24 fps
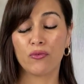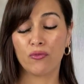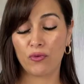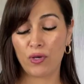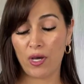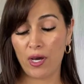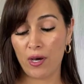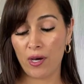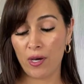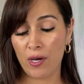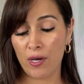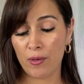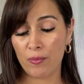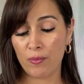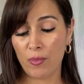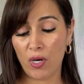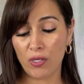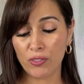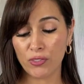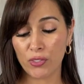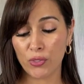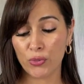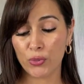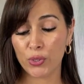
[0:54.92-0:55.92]

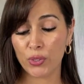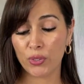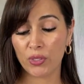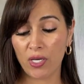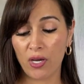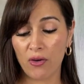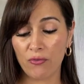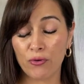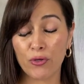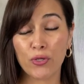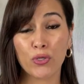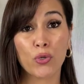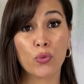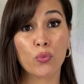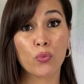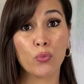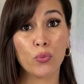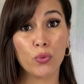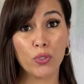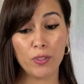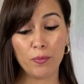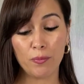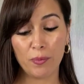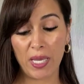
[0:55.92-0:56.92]
also to cover your
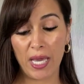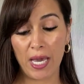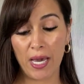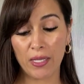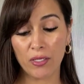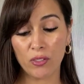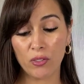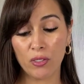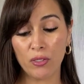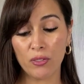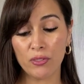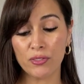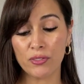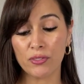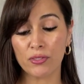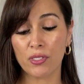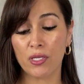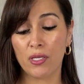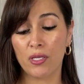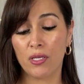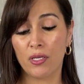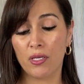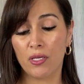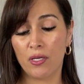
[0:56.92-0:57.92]
wood panels,
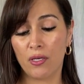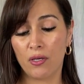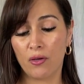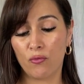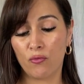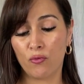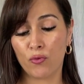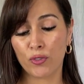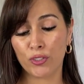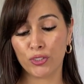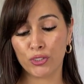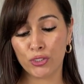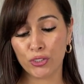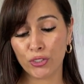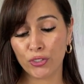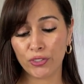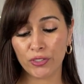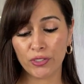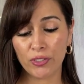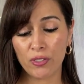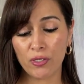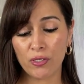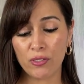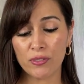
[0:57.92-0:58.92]
for
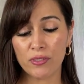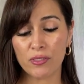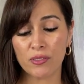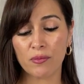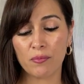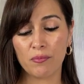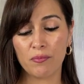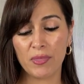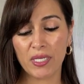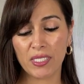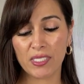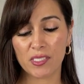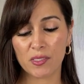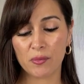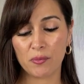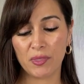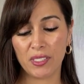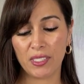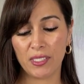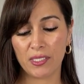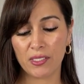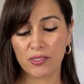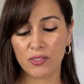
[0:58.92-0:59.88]
journals, mixed media